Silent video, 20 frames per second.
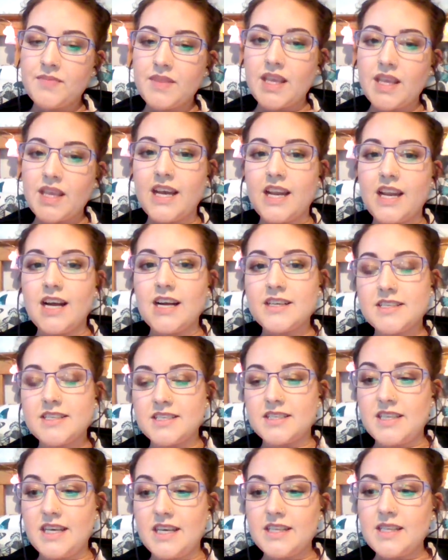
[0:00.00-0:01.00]
I
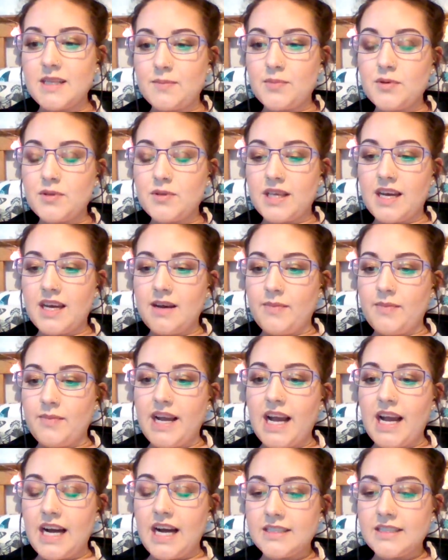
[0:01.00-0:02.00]
accidentally put that in my
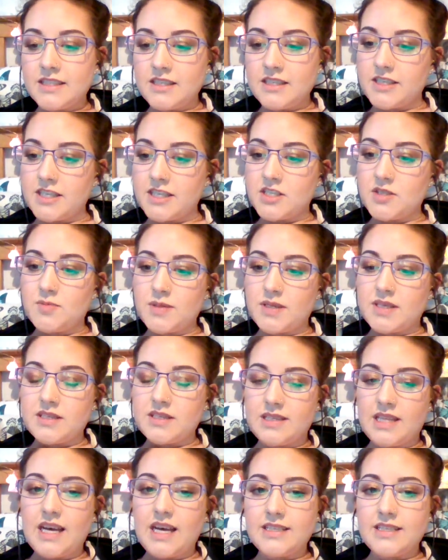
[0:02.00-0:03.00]
hand luggage because
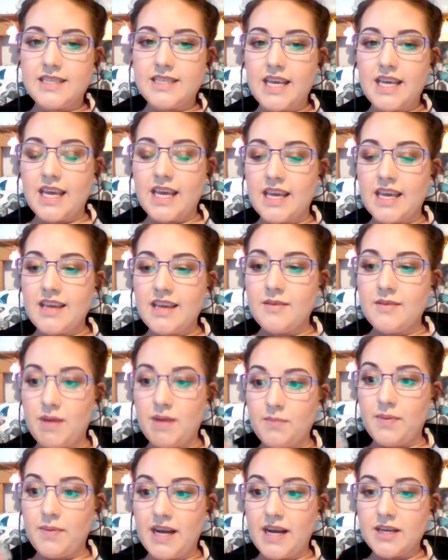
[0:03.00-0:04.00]
that day
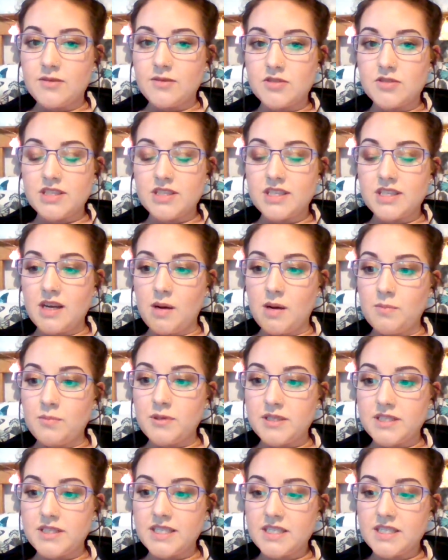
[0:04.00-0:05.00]
my bag was really
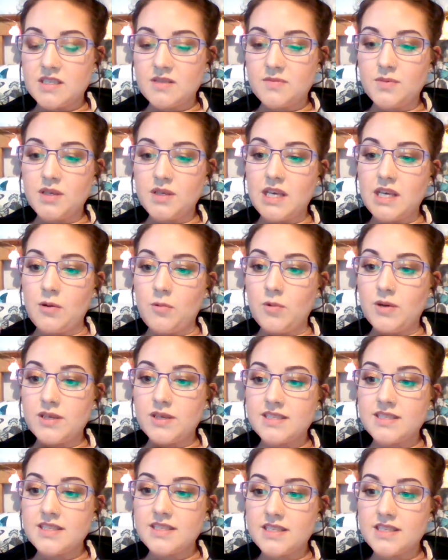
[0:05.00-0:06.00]
unpredictable. It
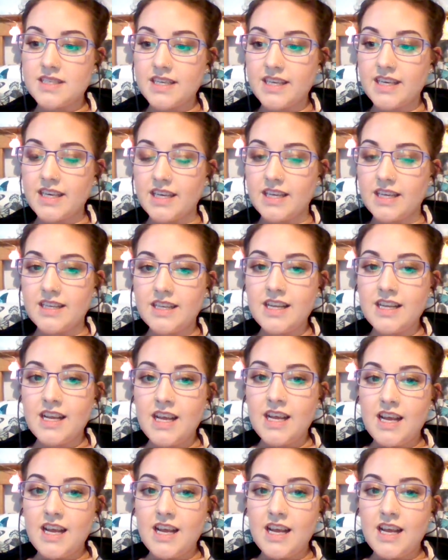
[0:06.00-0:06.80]
wasn't sticking.